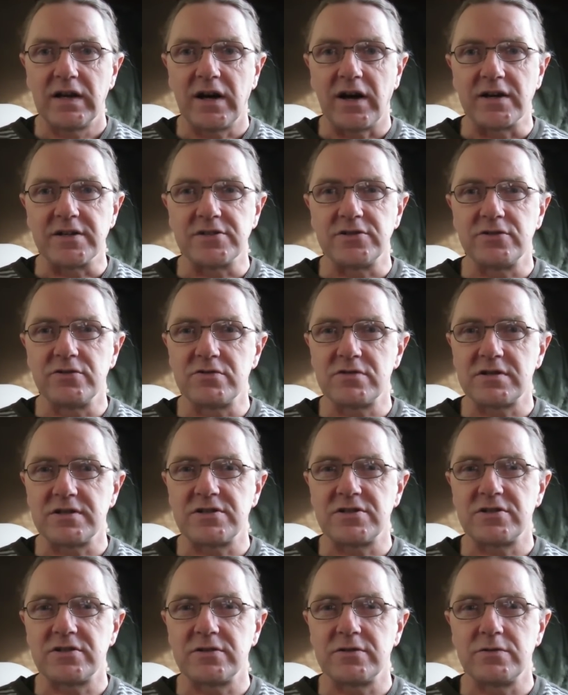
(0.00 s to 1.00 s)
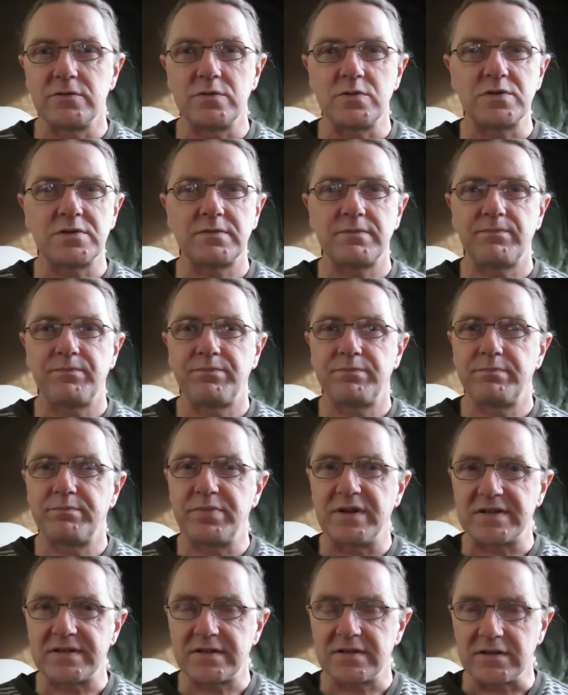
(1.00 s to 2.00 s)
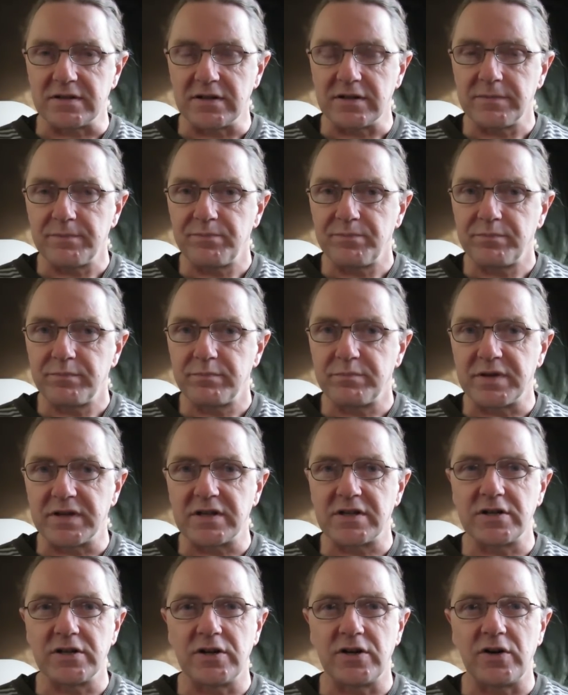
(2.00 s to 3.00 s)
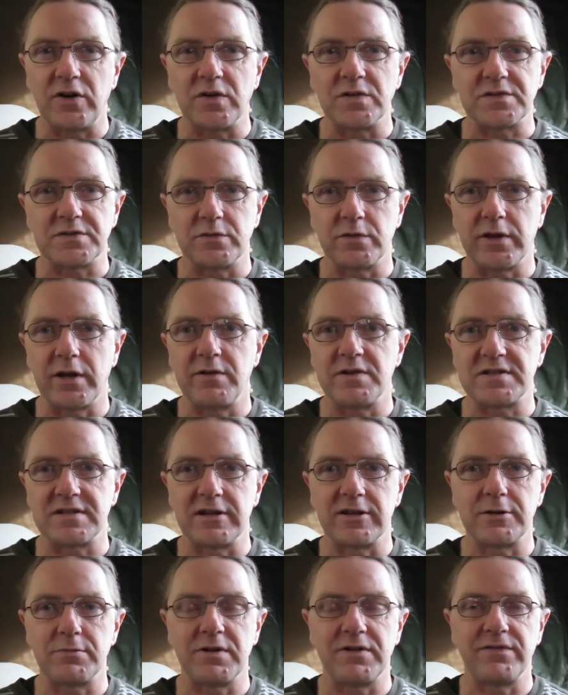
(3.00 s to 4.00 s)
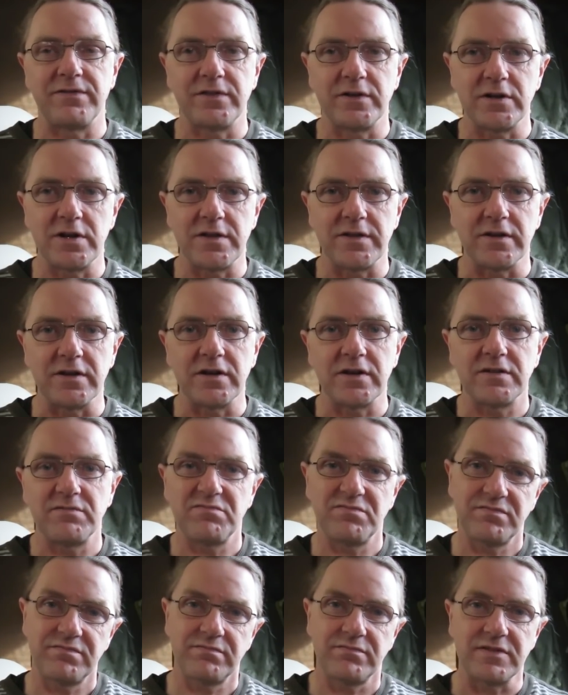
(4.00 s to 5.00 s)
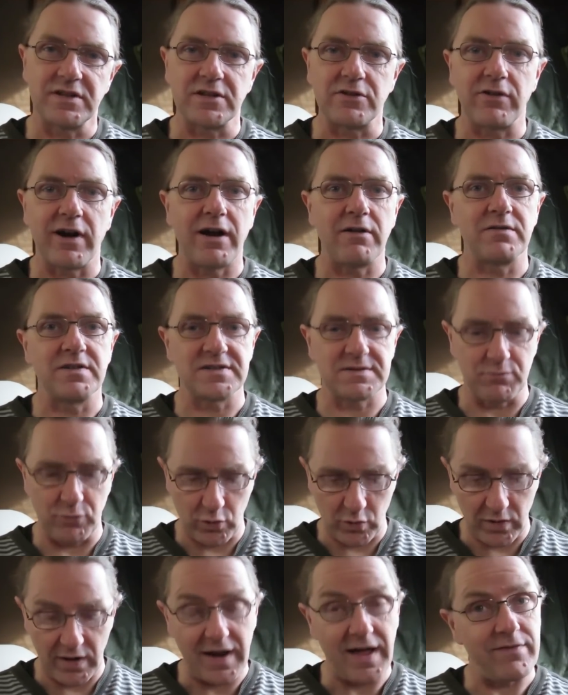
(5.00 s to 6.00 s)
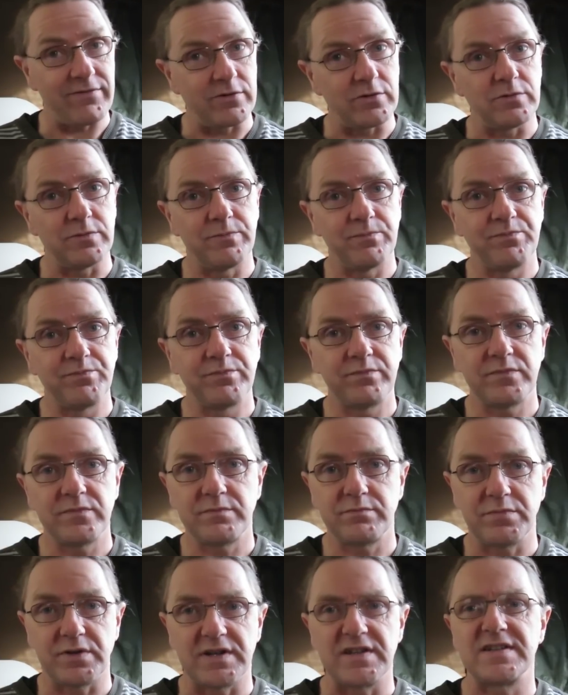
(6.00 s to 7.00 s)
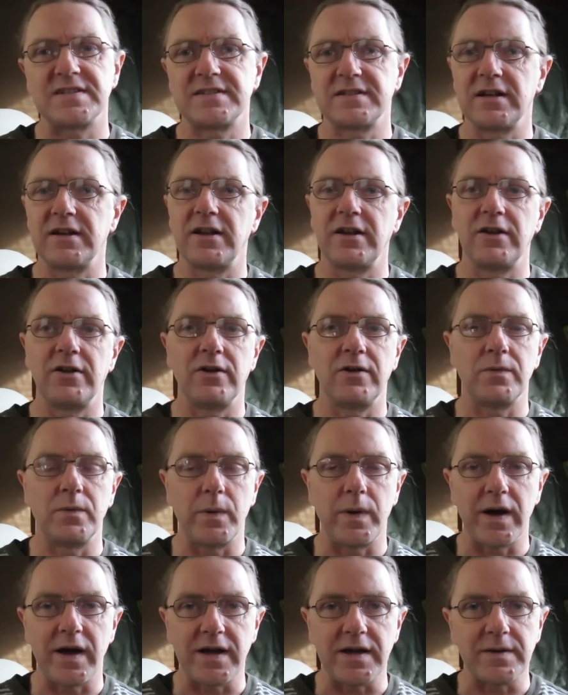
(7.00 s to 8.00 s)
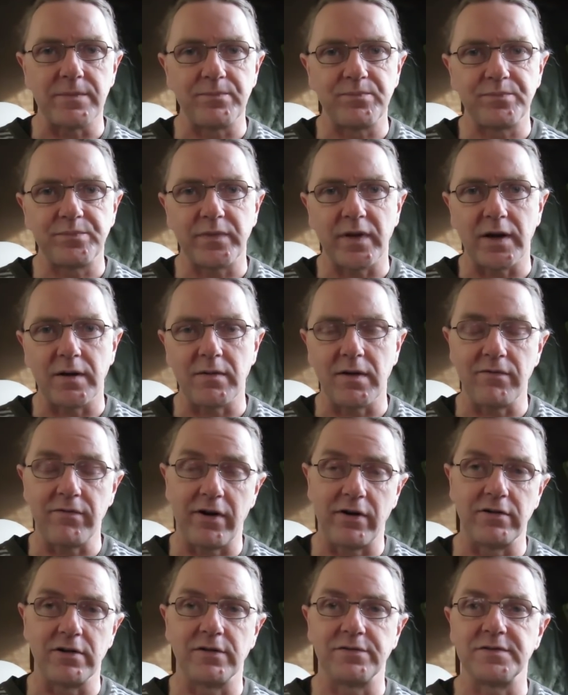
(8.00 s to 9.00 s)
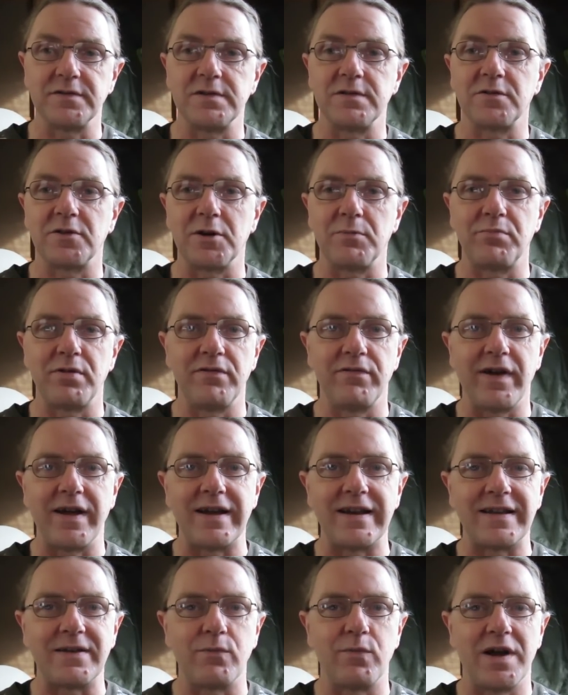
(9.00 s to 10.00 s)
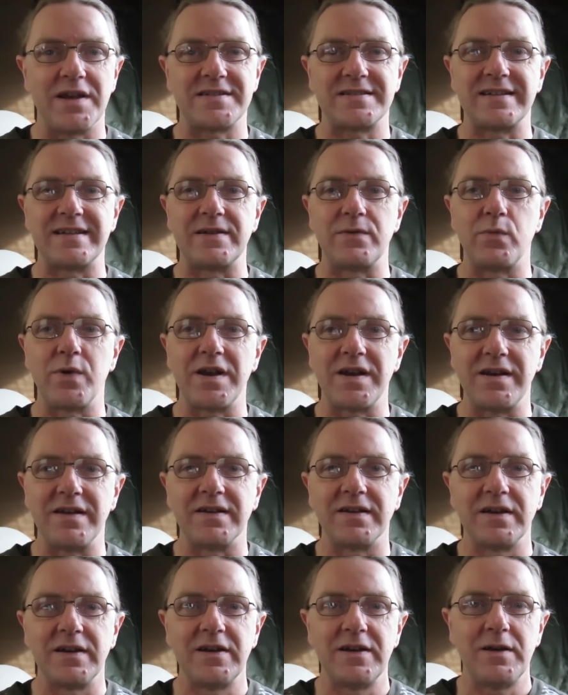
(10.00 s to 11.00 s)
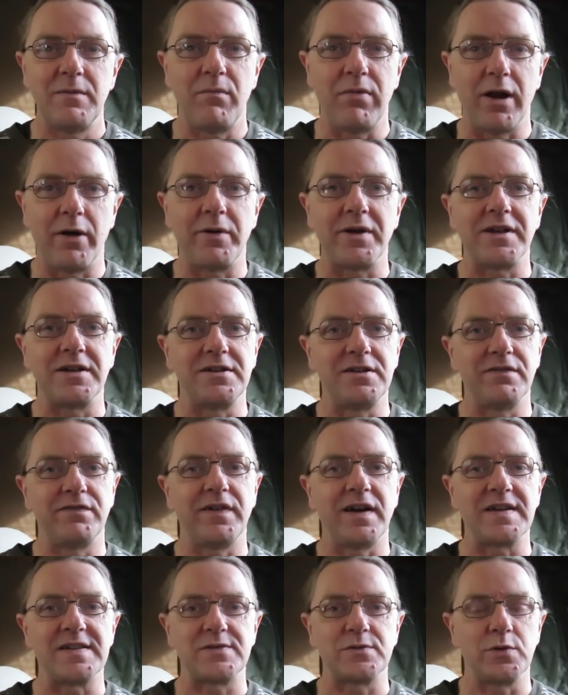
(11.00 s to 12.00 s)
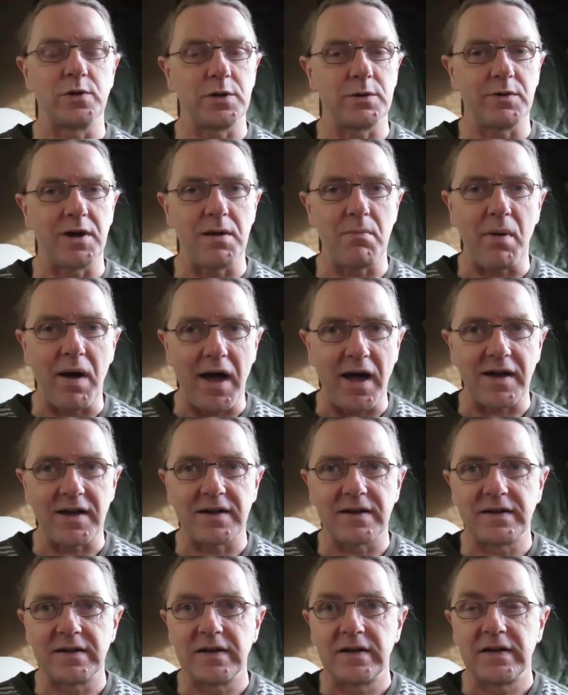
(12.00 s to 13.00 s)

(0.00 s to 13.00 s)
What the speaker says: I usually choose Bicester because although it's a little bit further, the ground is more level, but it's still a long way, and very often you've got a prevailing westerly wind blowing in your face all the way back.